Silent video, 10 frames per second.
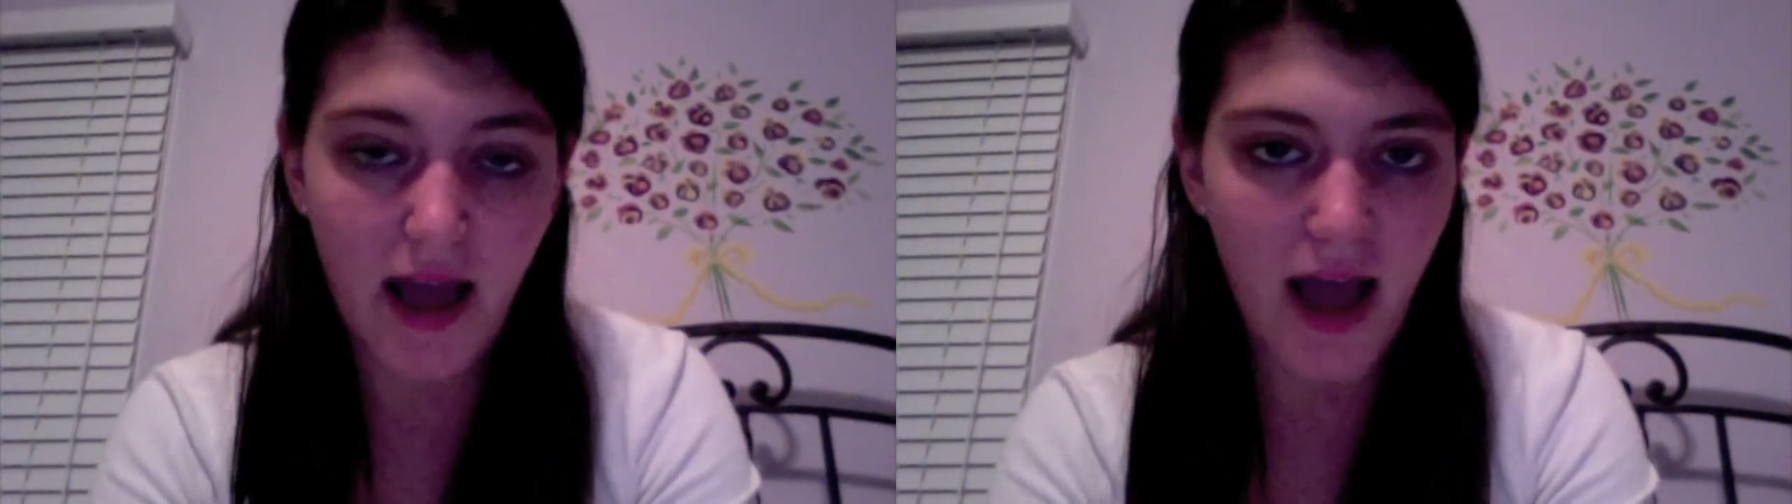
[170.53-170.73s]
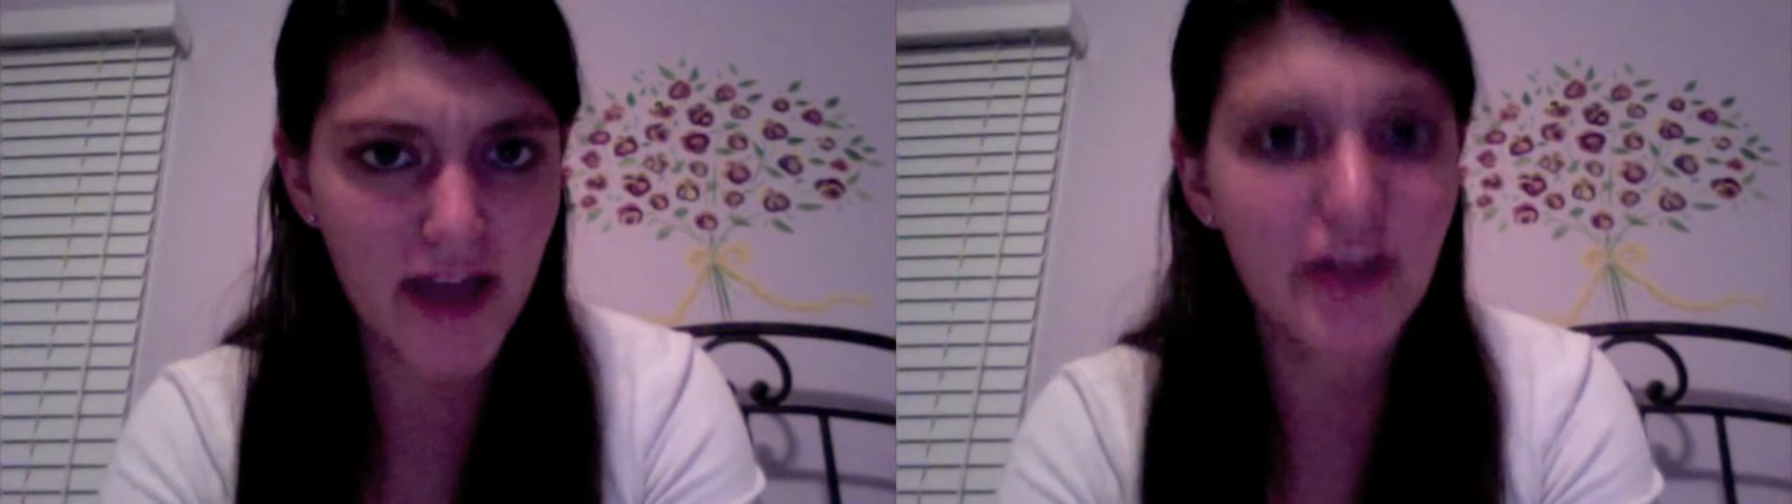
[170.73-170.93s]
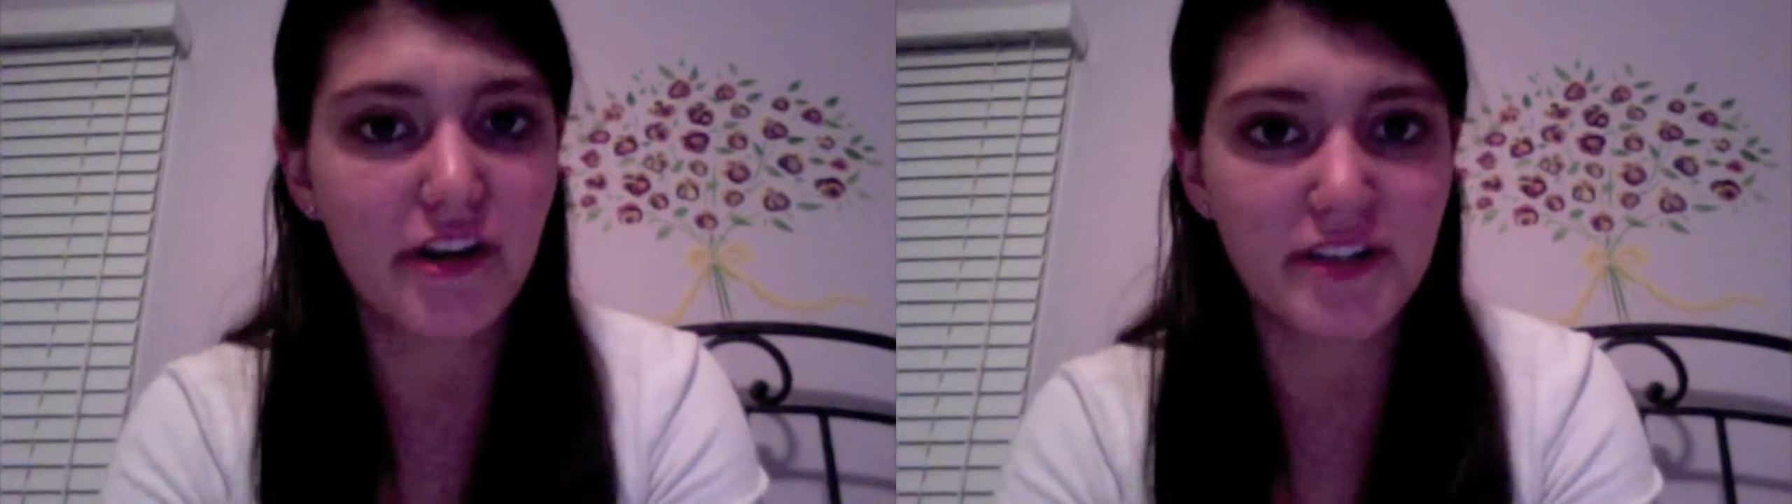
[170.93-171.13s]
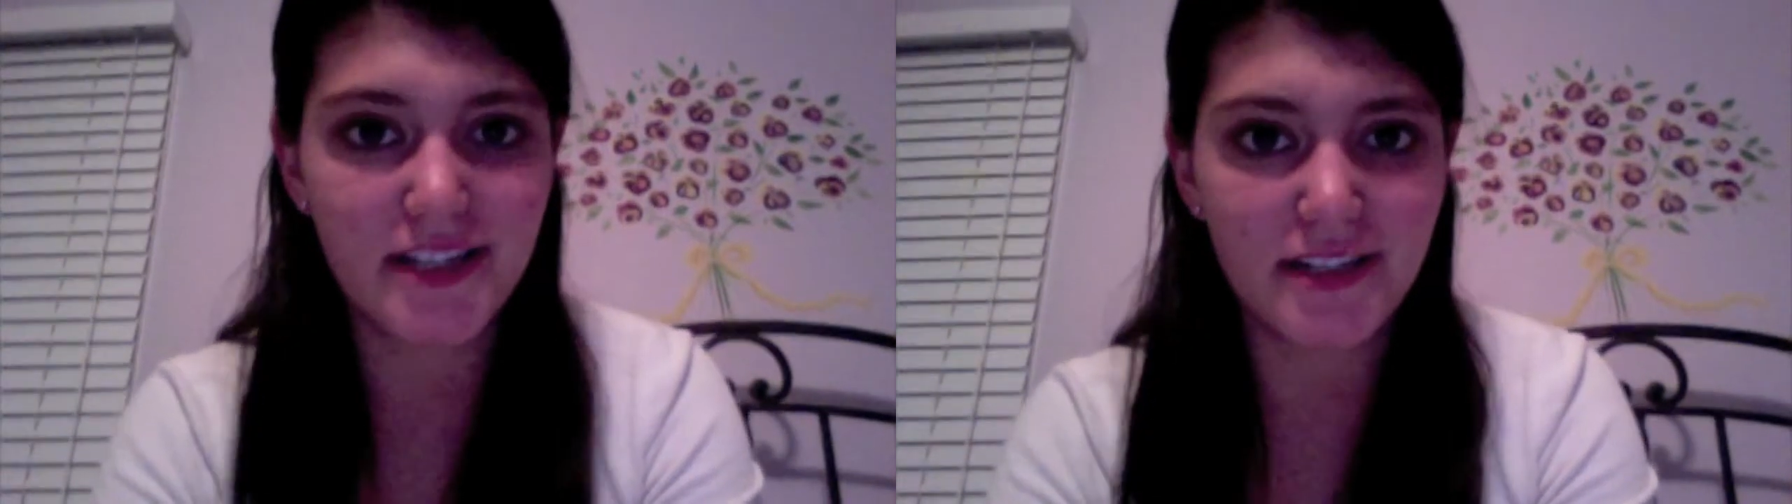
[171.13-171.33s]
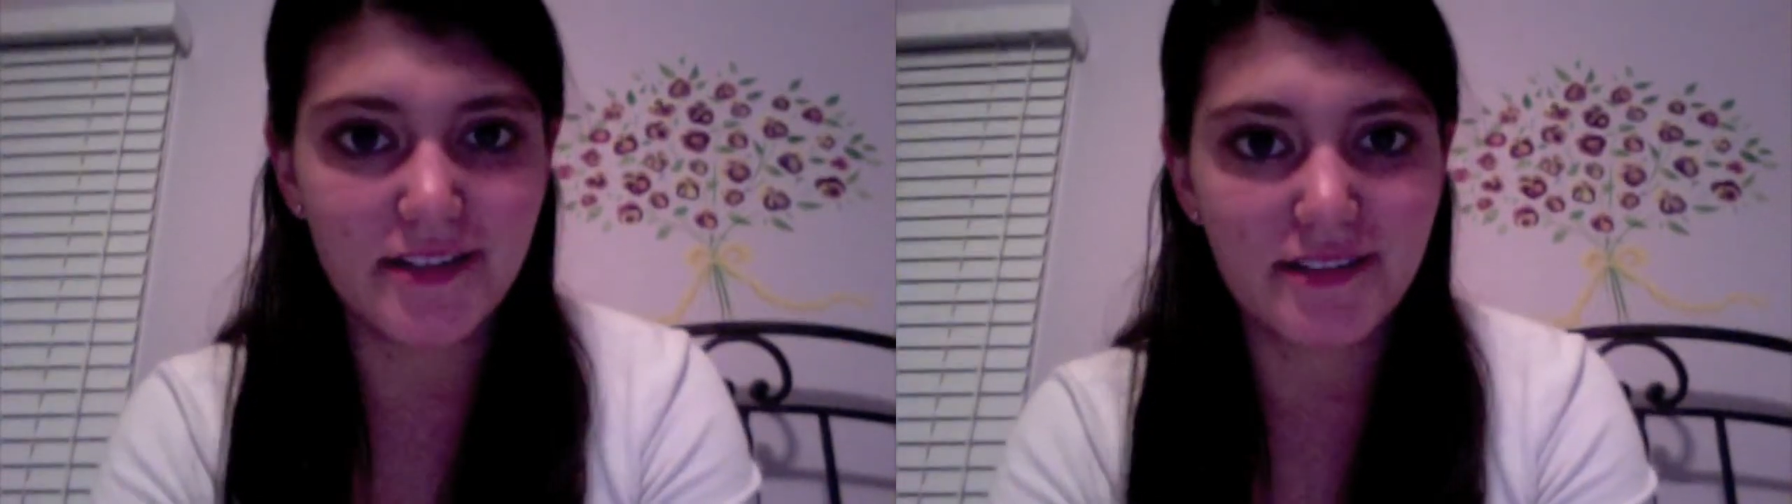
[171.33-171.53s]
I earned
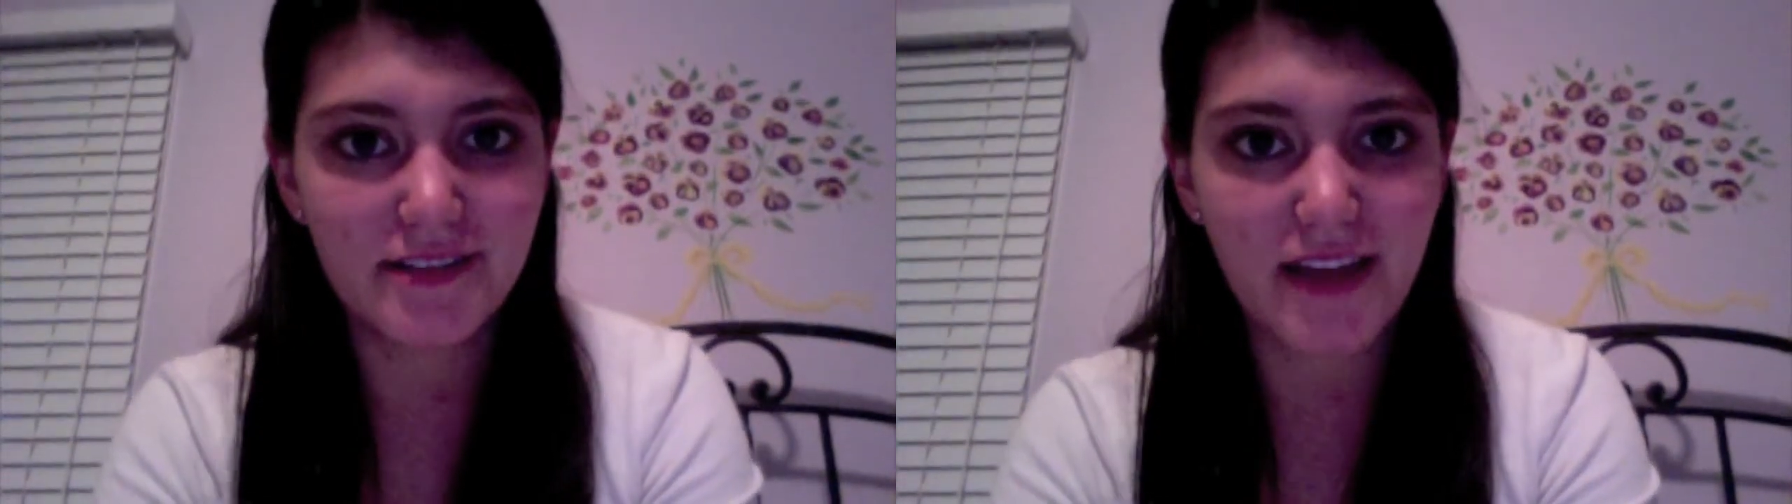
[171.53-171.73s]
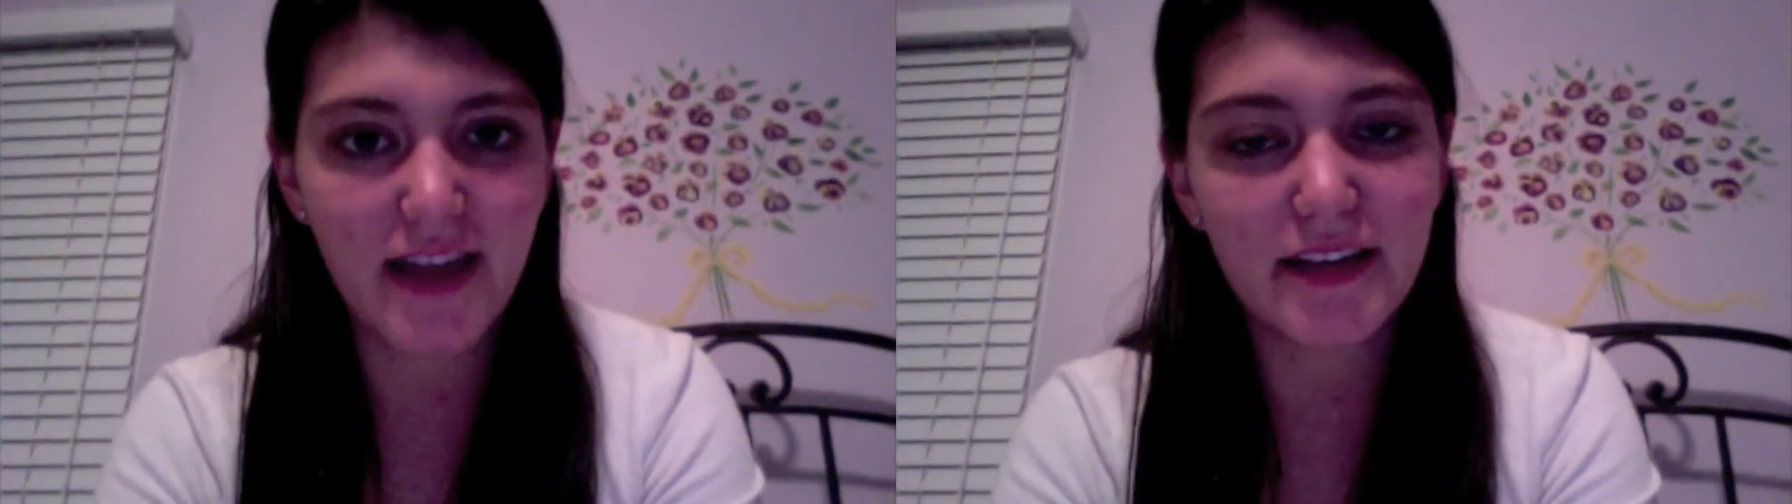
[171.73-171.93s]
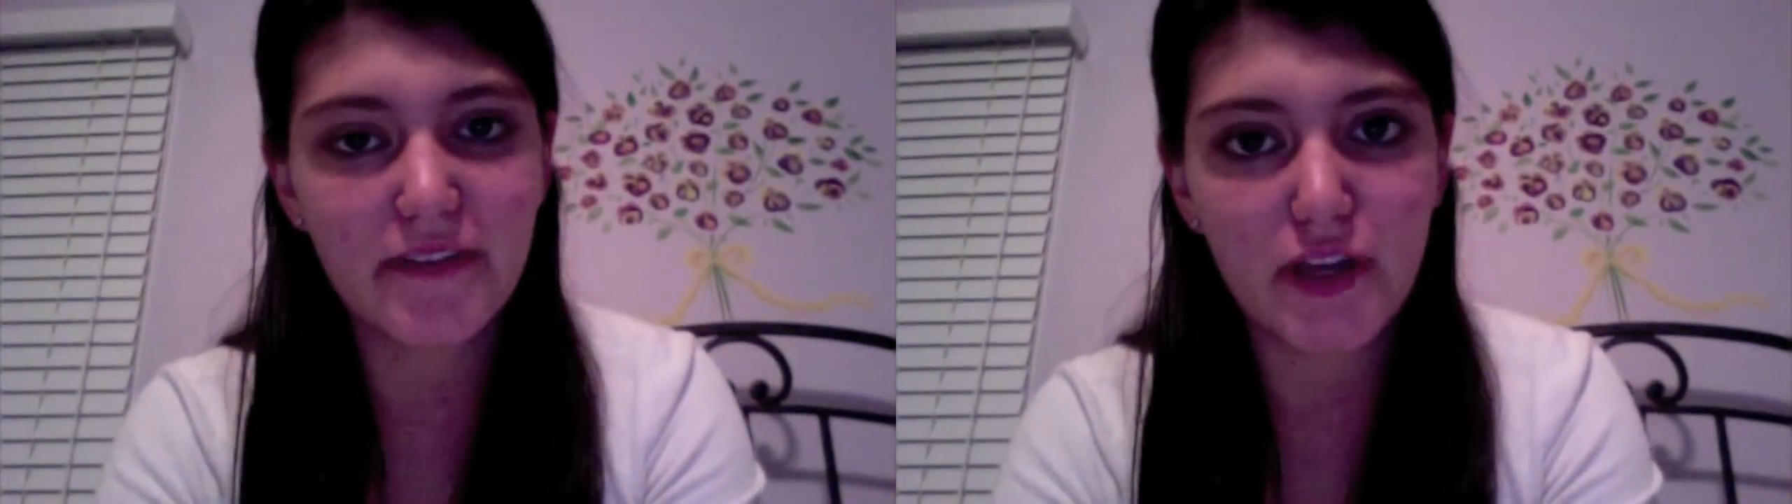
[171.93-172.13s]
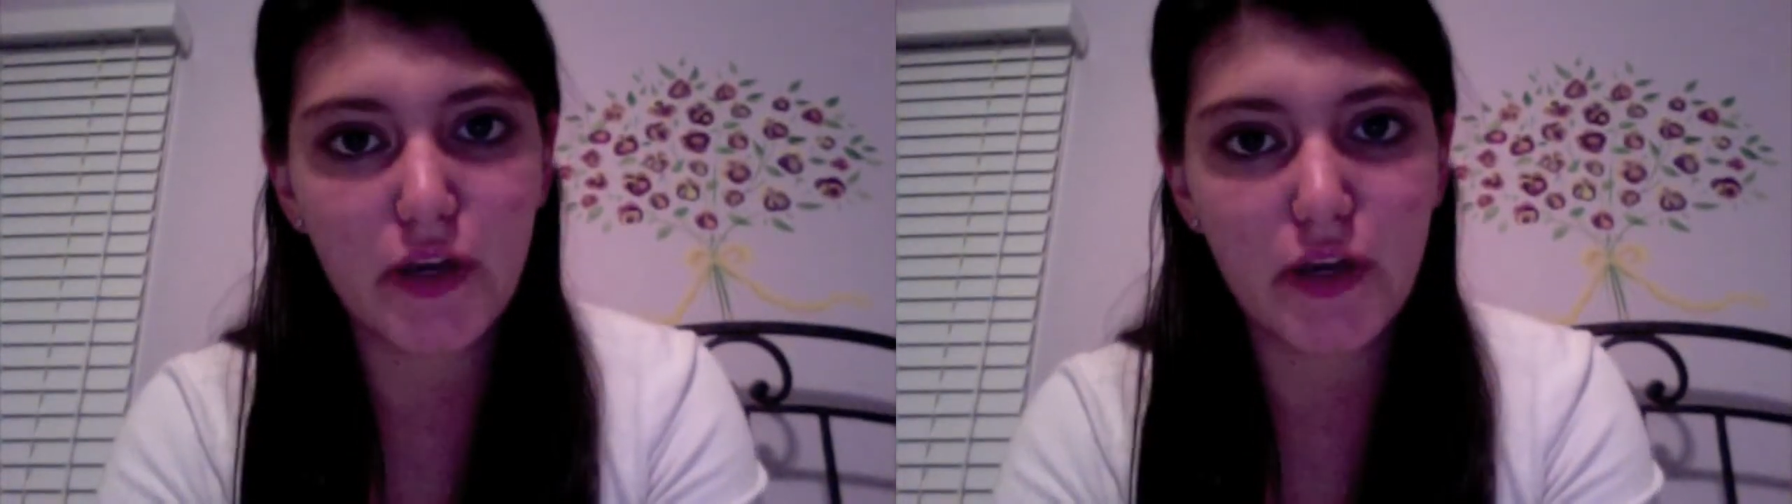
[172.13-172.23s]
it, and giving it